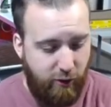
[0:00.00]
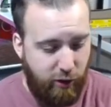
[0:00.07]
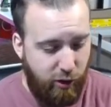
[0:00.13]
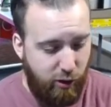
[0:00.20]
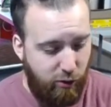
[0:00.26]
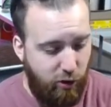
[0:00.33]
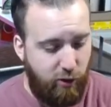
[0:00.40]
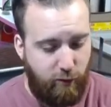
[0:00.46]

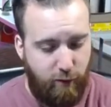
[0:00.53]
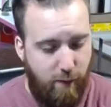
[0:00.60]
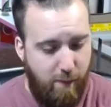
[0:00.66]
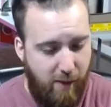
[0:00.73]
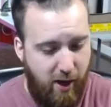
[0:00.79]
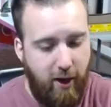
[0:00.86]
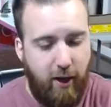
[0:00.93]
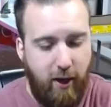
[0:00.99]
So just for
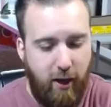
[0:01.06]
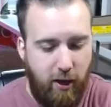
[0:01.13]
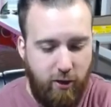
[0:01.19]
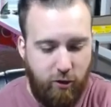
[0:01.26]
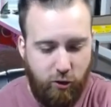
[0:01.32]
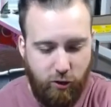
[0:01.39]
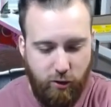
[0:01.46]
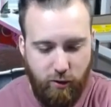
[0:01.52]
my
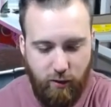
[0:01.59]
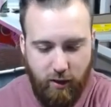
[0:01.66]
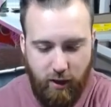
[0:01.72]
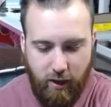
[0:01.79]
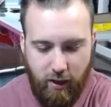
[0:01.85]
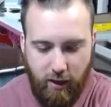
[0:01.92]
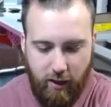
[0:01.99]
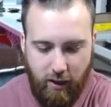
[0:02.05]
initial
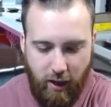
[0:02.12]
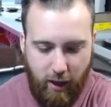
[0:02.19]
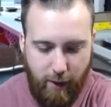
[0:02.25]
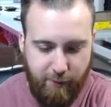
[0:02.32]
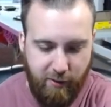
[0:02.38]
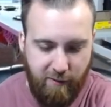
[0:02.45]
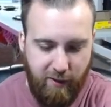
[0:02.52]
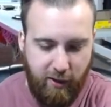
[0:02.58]
uh,
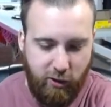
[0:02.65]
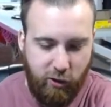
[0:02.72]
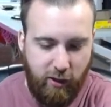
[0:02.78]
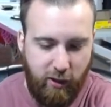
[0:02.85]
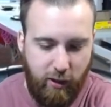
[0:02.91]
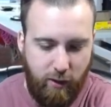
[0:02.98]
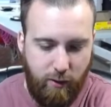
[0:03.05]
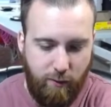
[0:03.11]
observation
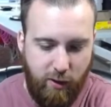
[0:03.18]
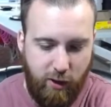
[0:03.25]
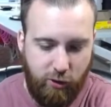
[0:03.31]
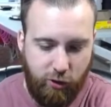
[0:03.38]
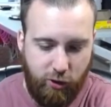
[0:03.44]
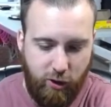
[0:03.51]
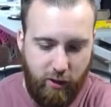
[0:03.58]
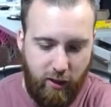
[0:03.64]
here, what I'll
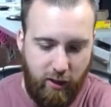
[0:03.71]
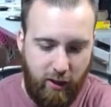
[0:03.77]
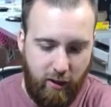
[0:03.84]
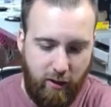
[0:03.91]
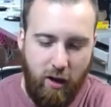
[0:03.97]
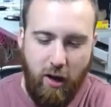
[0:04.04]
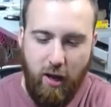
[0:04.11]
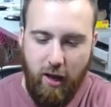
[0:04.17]
show you
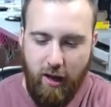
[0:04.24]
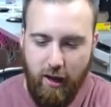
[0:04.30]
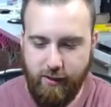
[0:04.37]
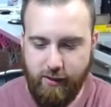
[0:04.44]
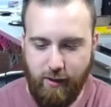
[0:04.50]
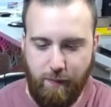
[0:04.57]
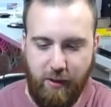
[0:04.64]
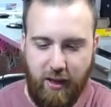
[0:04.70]
here, is
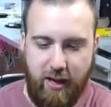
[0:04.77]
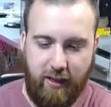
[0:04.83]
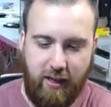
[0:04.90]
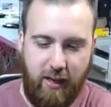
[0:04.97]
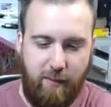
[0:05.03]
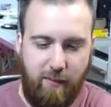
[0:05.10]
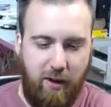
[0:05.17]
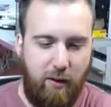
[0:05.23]
the plant
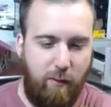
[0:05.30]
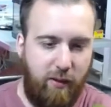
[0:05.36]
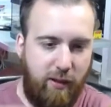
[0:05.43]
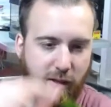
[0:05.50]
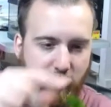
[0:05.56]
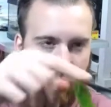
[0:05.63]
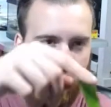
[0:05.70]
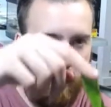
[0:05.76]
came in with
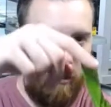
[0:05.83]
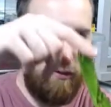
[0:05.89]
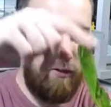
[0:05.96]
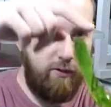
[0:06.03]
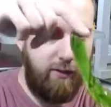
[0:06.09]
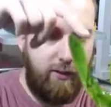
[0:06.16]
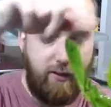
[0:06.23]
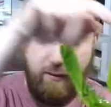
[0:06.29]
these taller
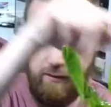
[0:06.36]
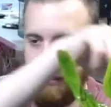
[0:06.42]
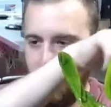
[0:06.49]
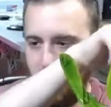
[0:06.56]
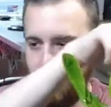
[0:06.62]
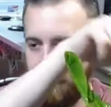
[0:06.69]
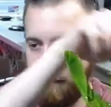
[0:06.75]
leaves here,